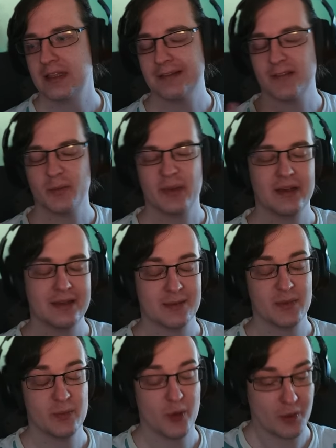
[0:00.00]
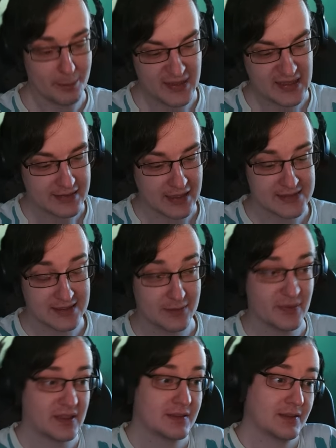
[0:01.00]
it will be a little bit more mana
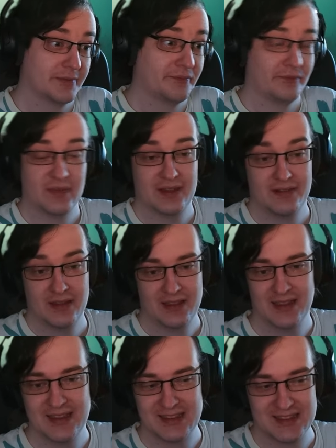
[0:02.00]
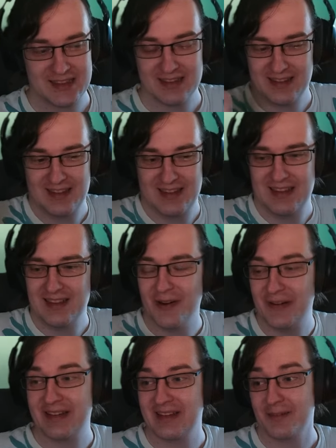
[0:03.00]
taxing, but it's the
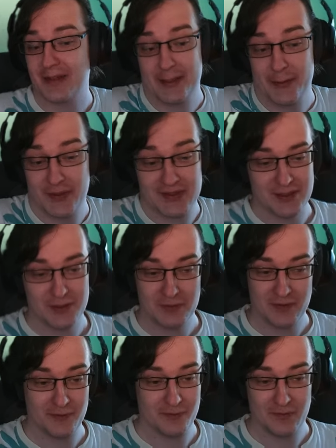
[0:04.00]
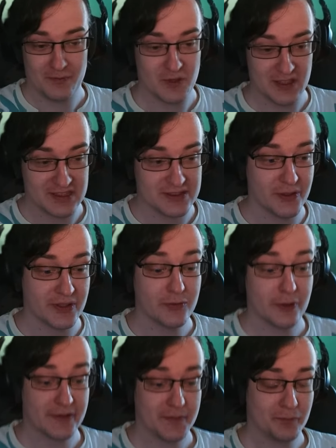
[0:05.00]
only thing we can do, so we are just going
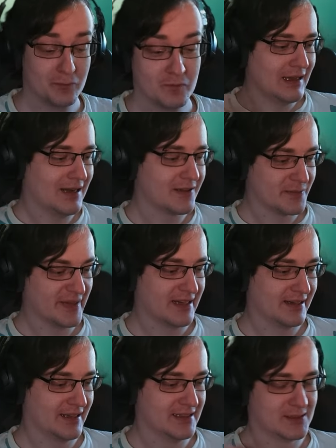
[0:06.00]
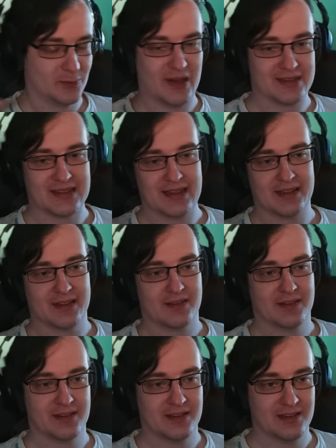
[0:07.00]
for it. Another mechanic is, once again,
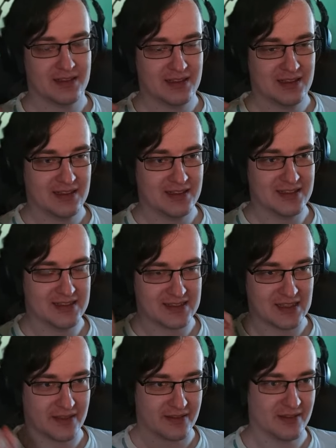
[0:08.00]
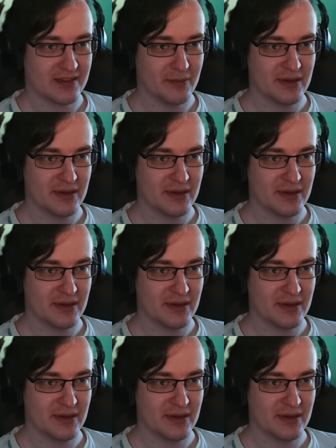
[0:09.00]
this is our third